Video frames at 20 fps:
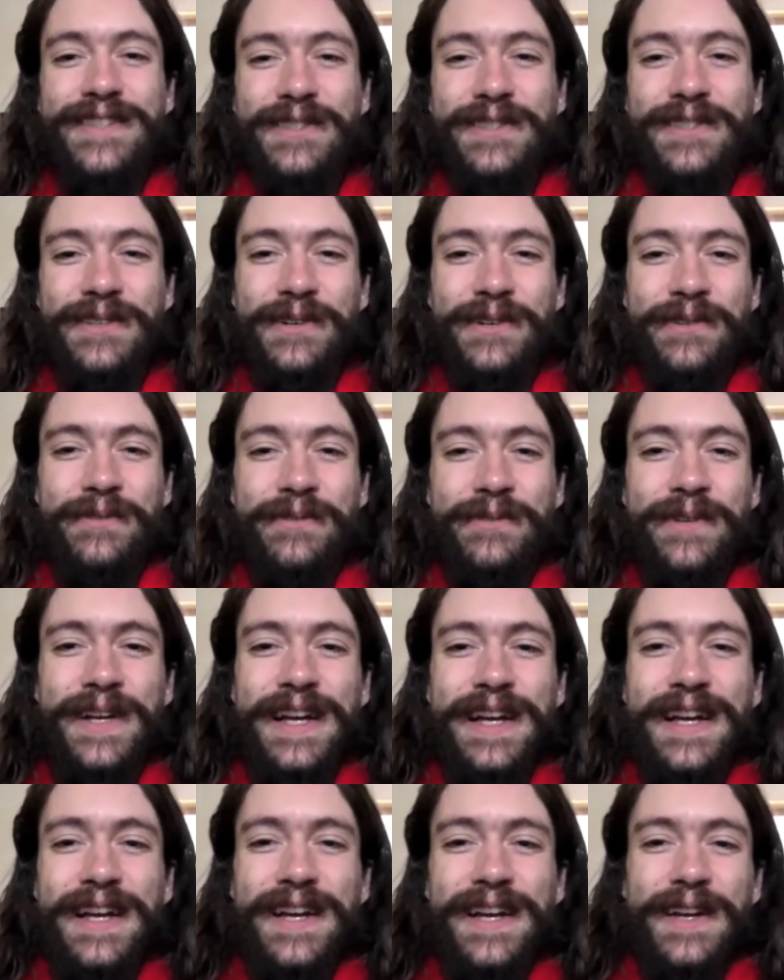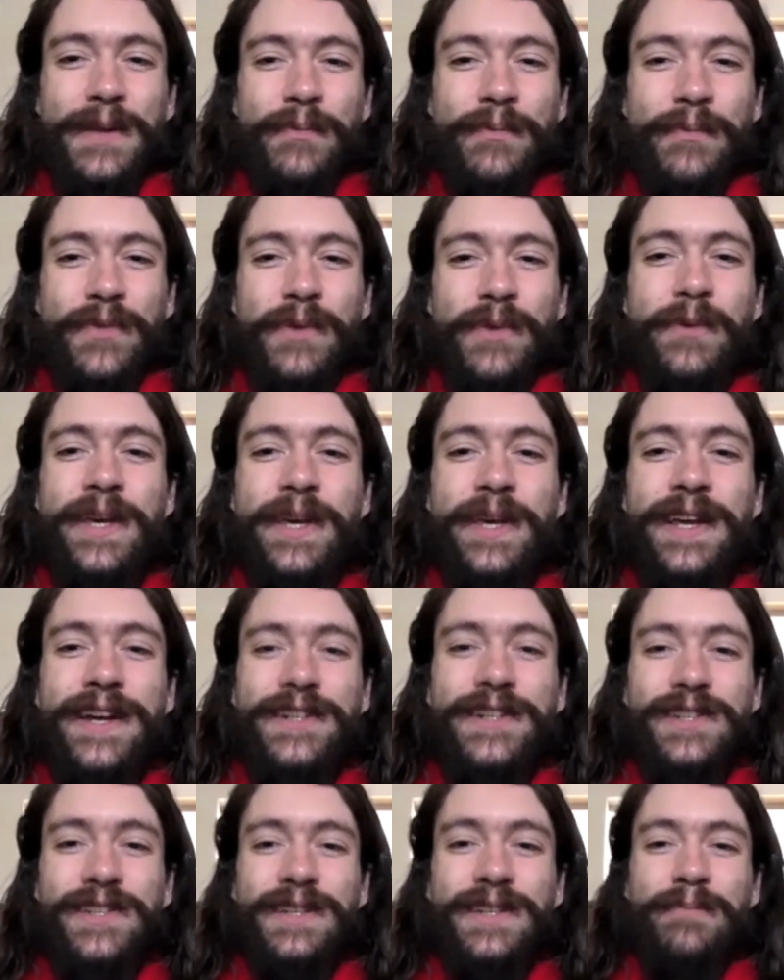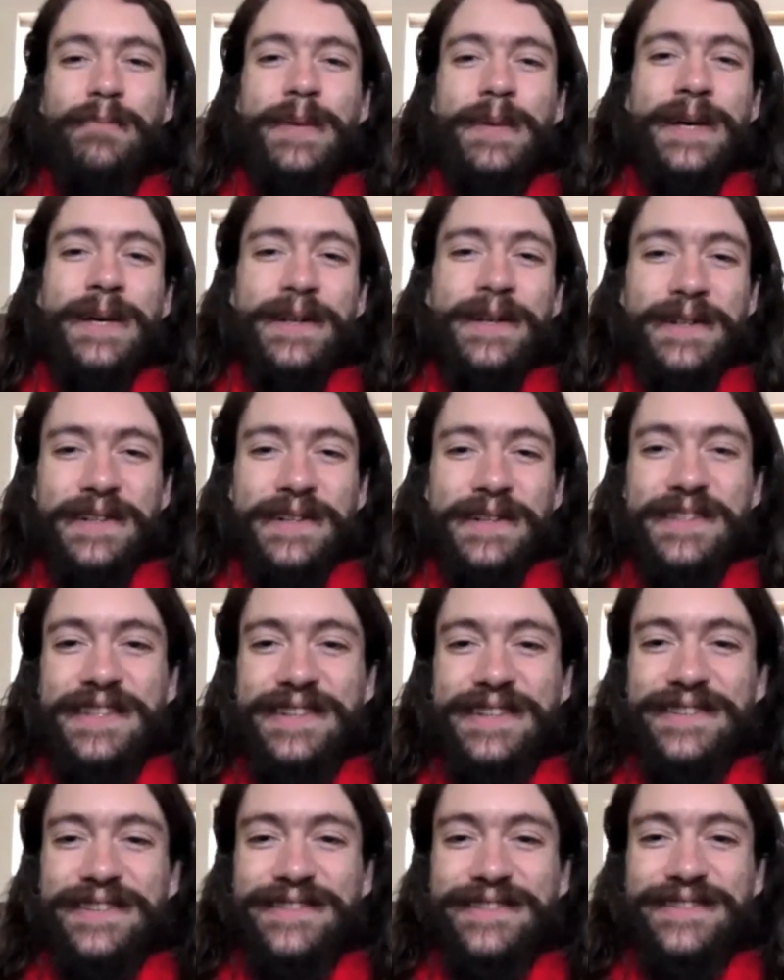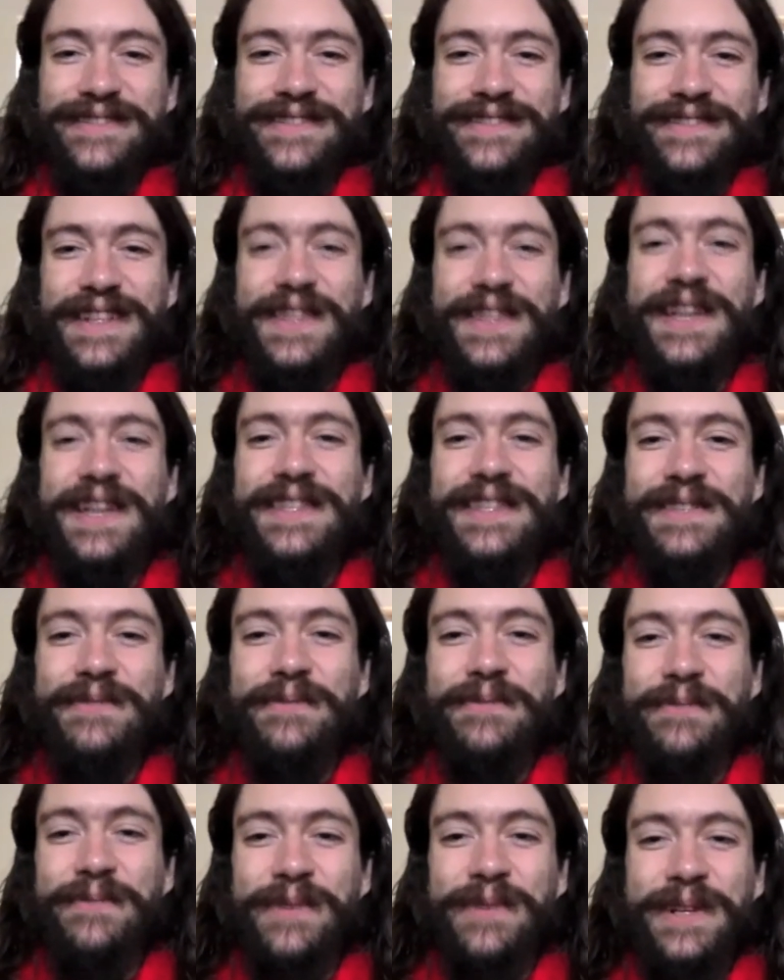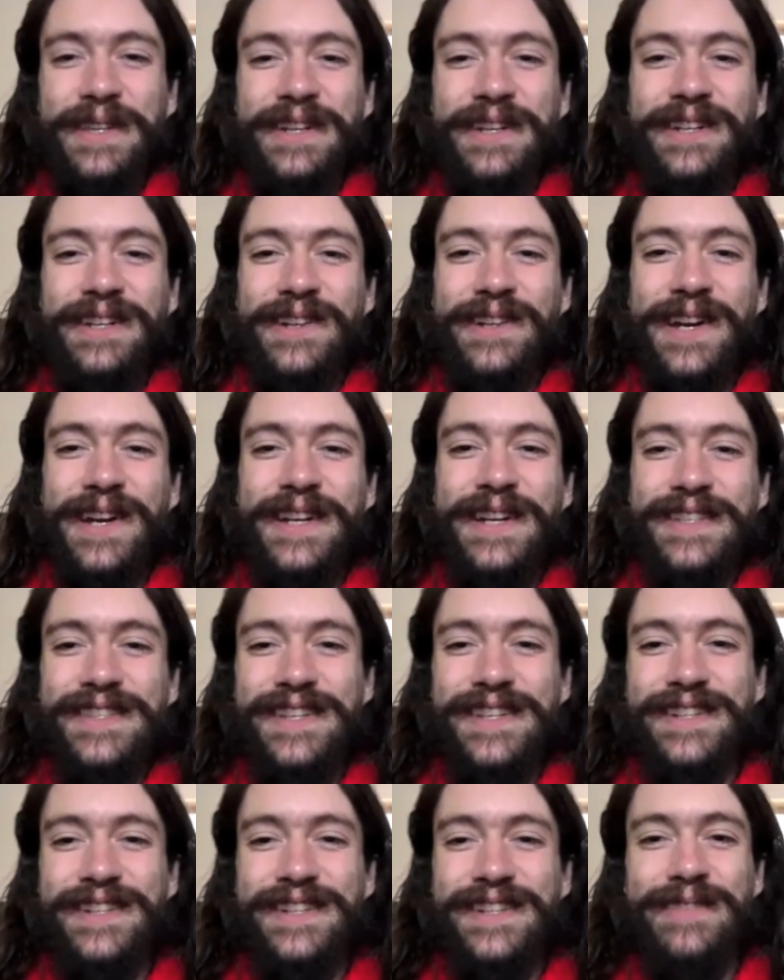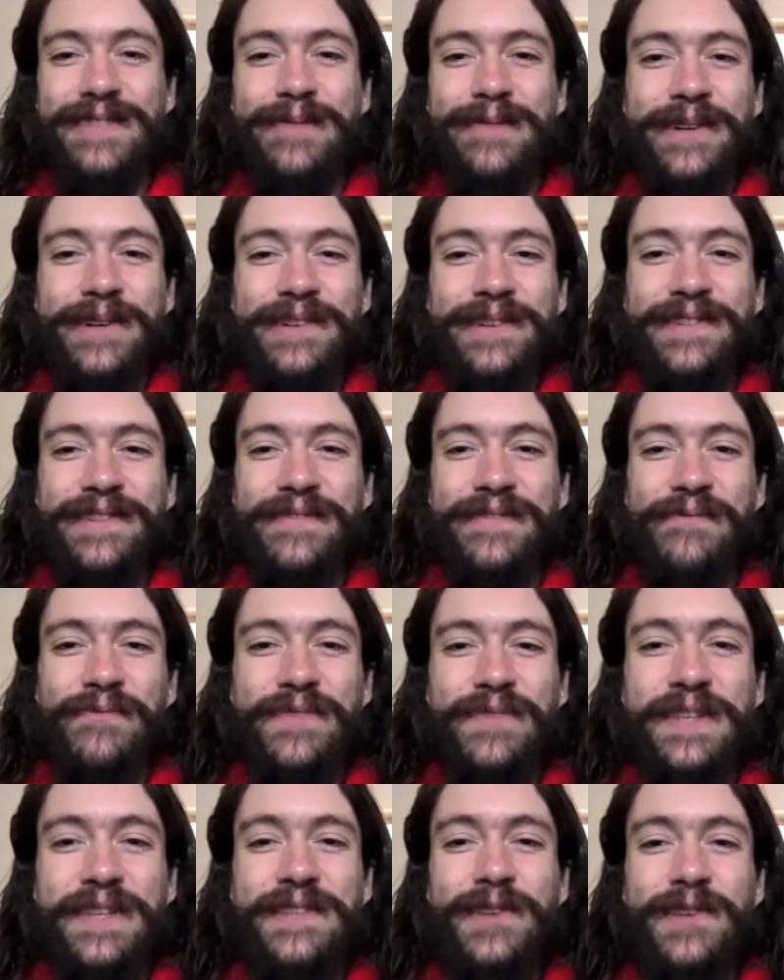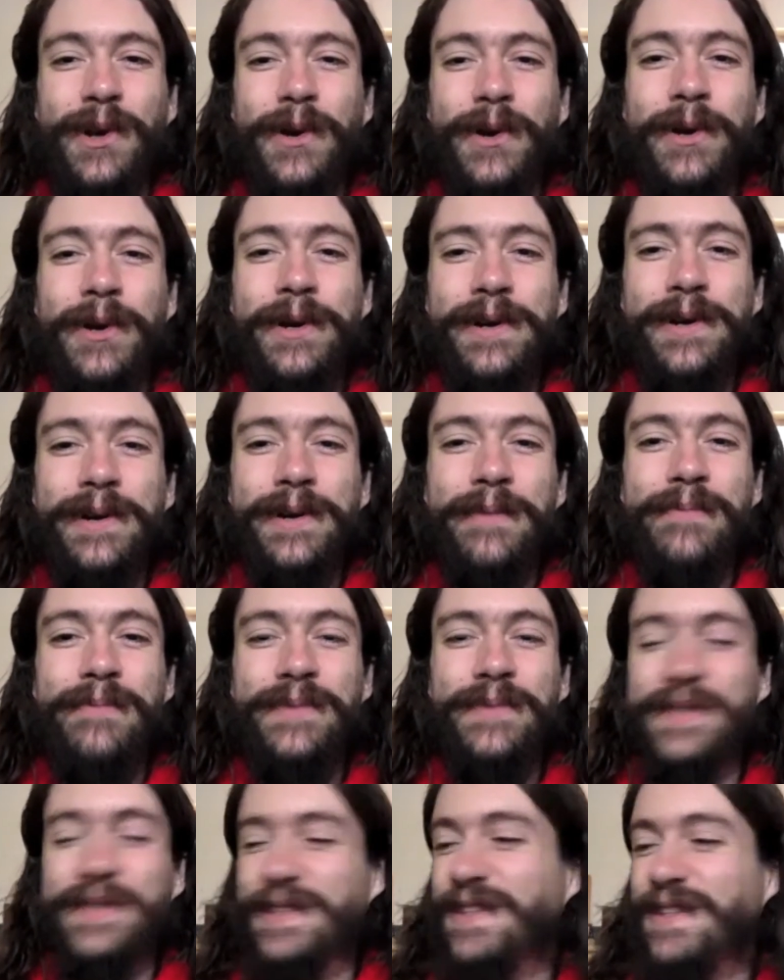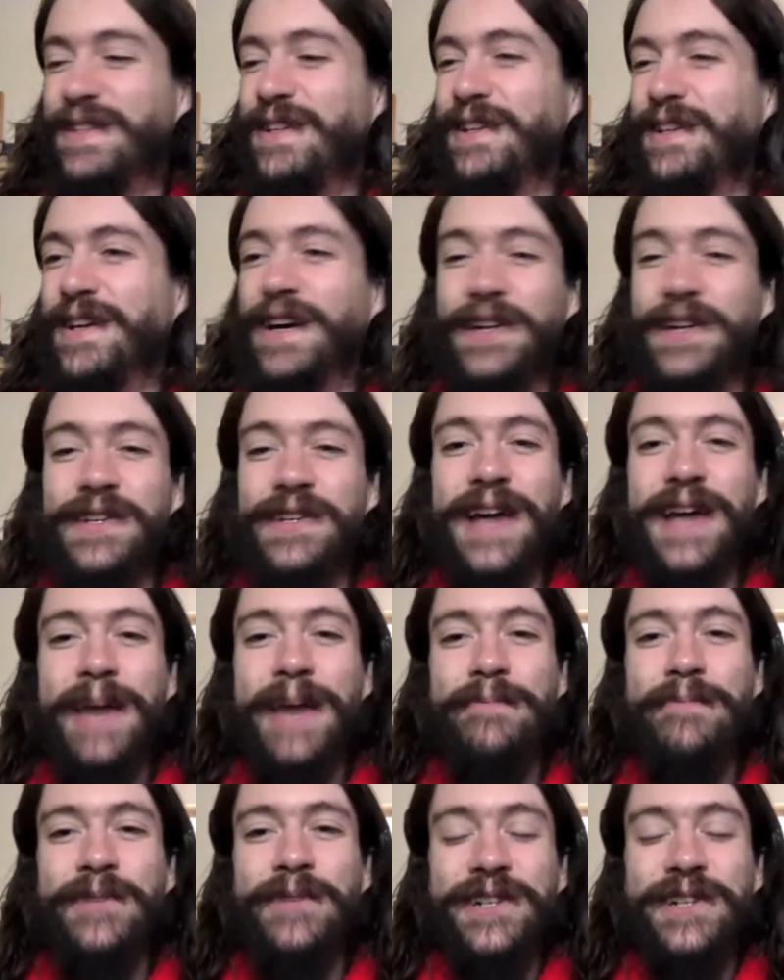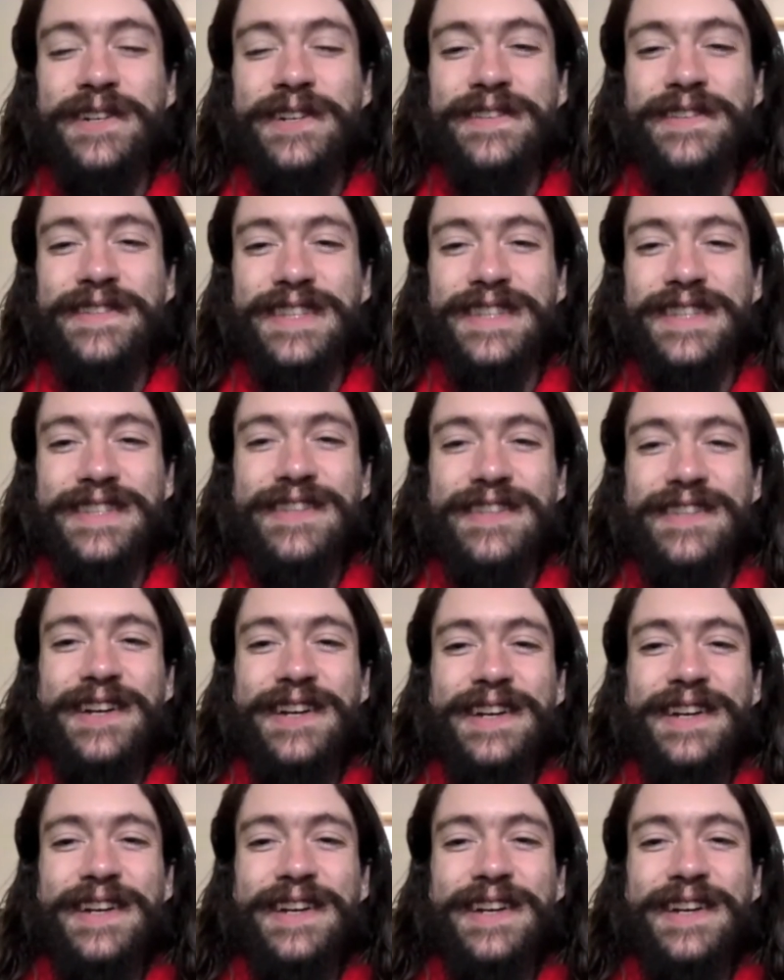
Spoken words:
So we can actually build, and that's one of the greatest things about these herbs, the adaptogens, is that